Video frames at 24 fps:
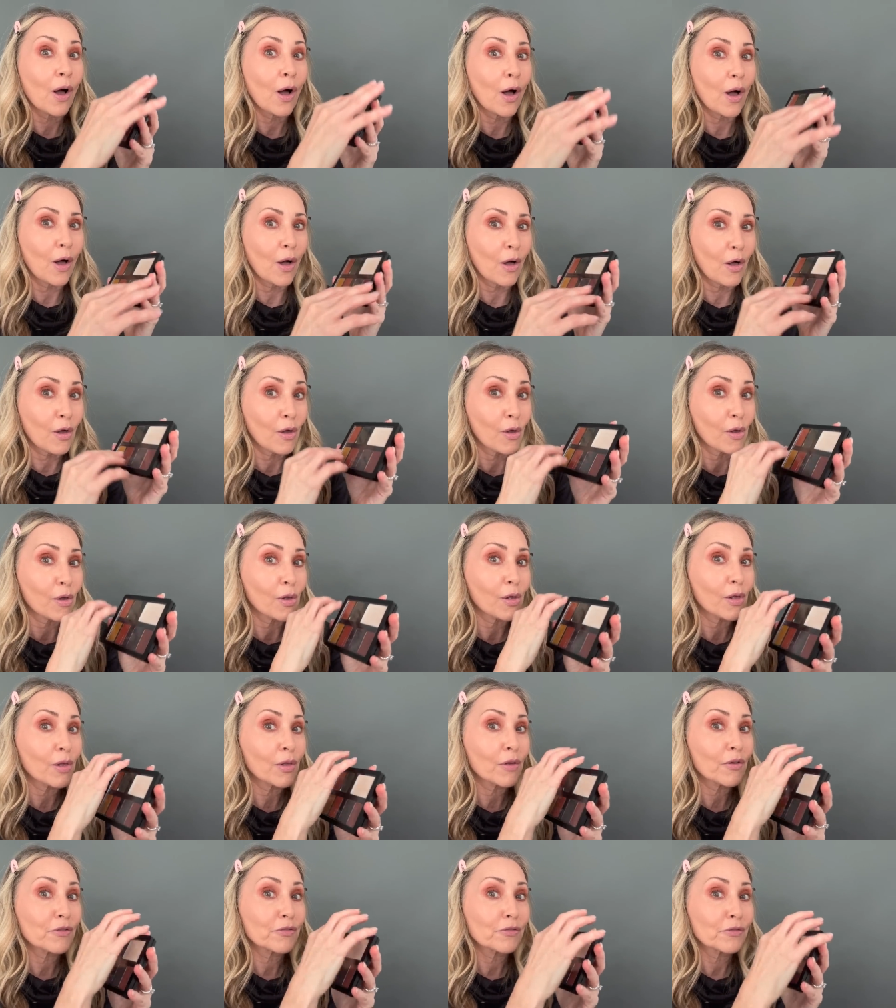
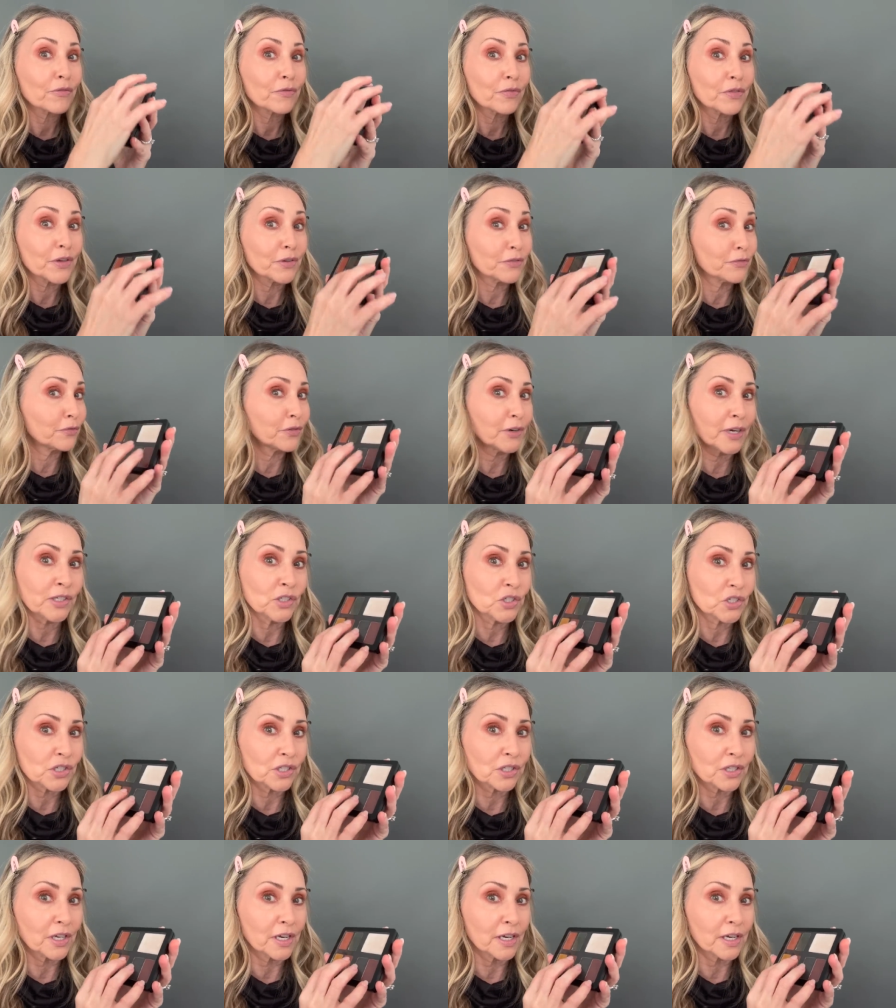all the
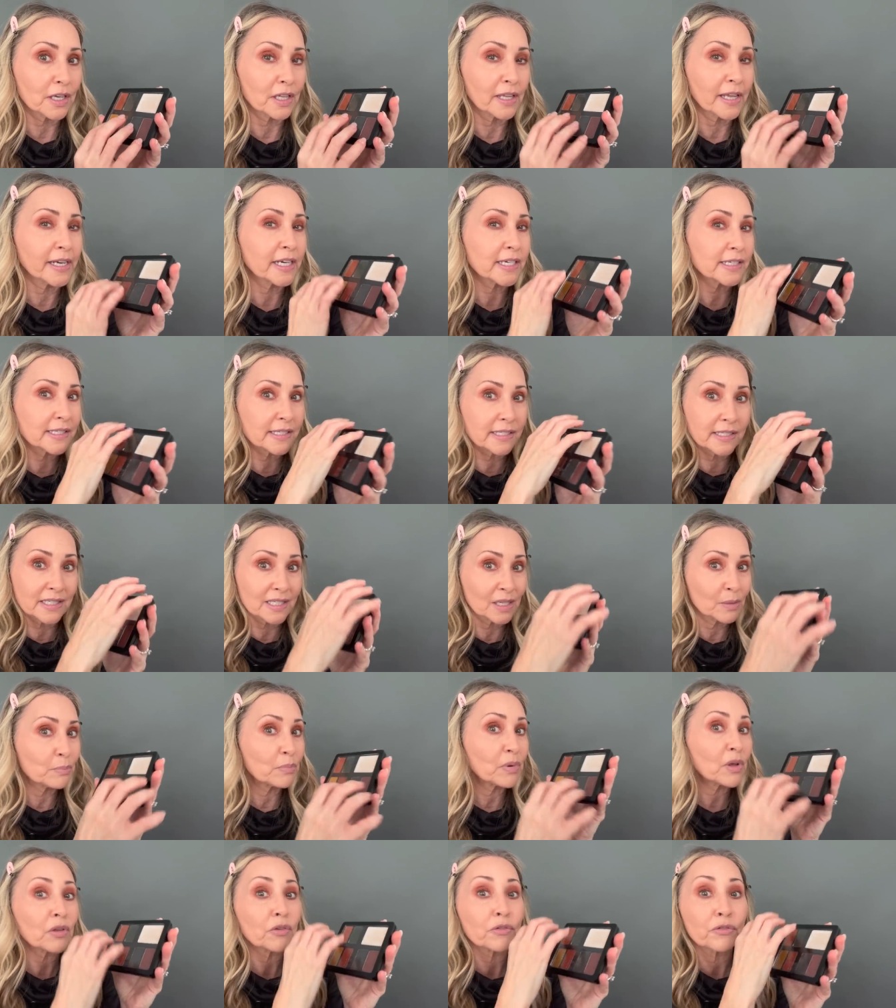French look, like a
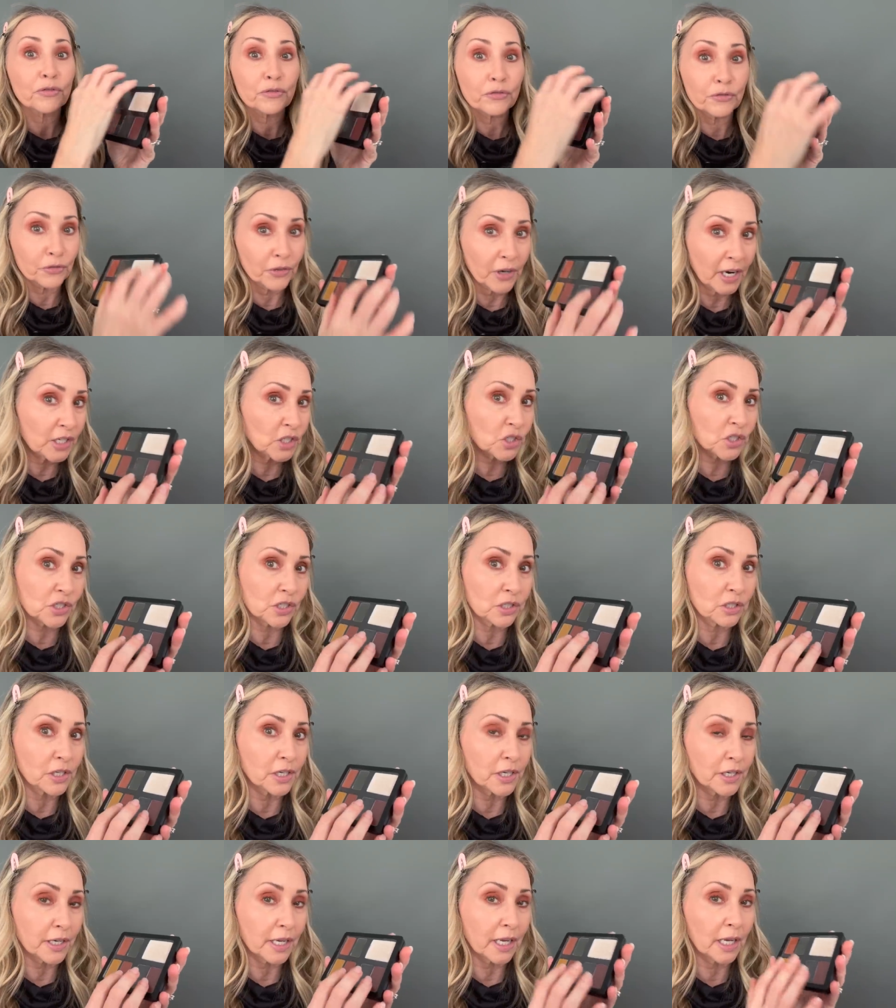simple French
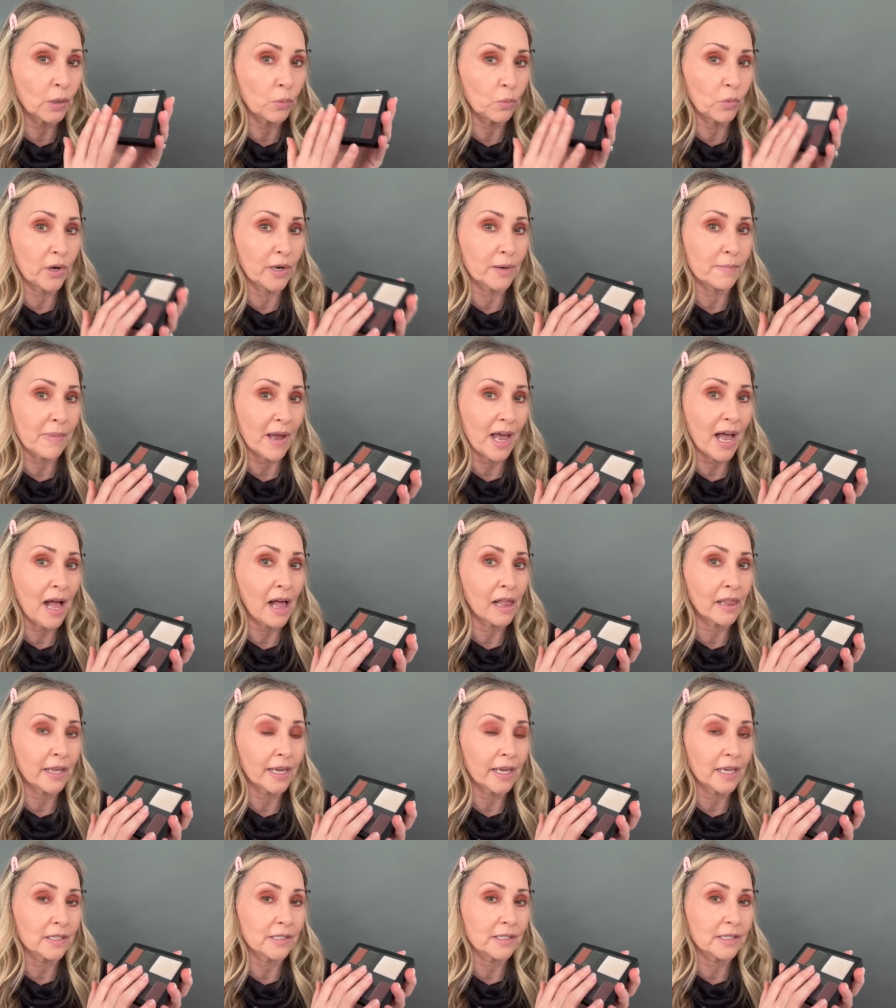look in one
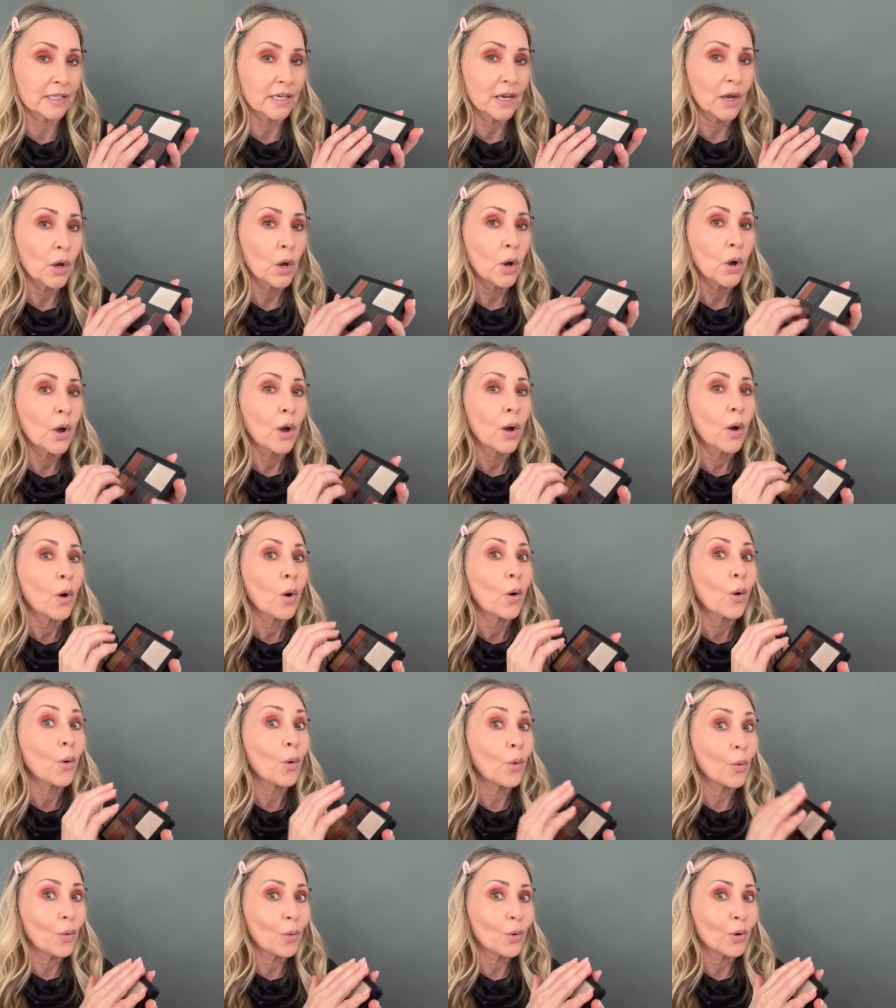palette?
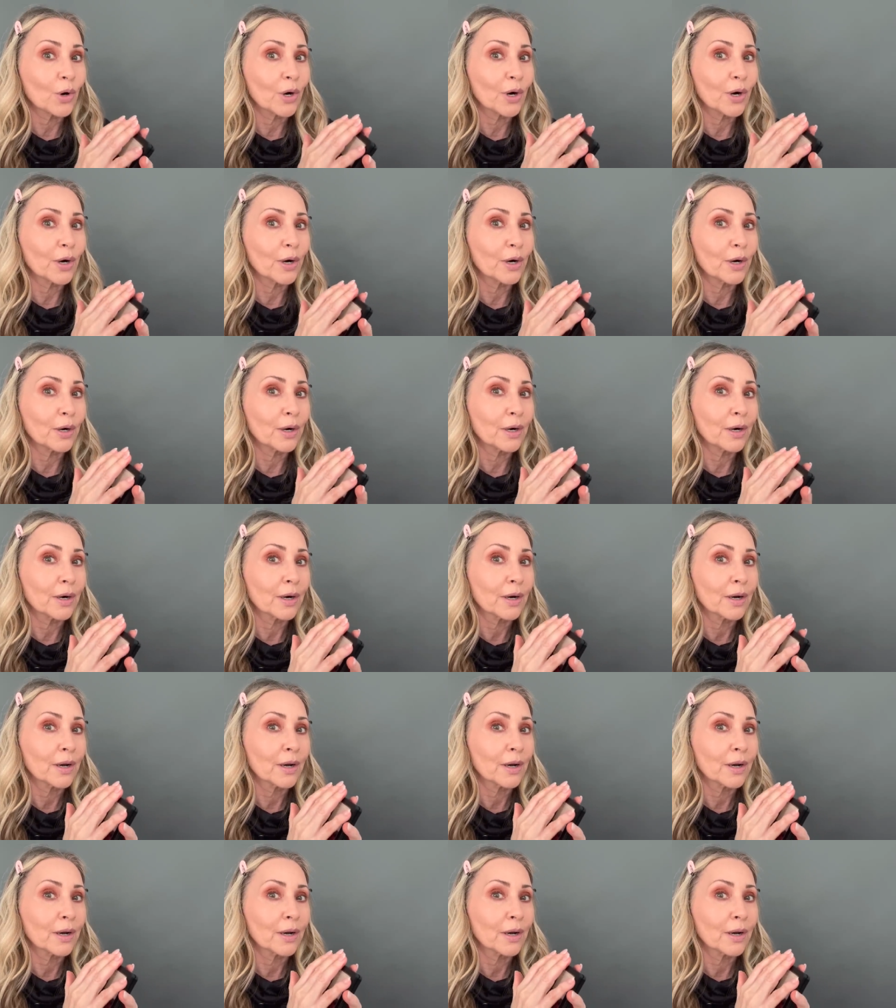Or,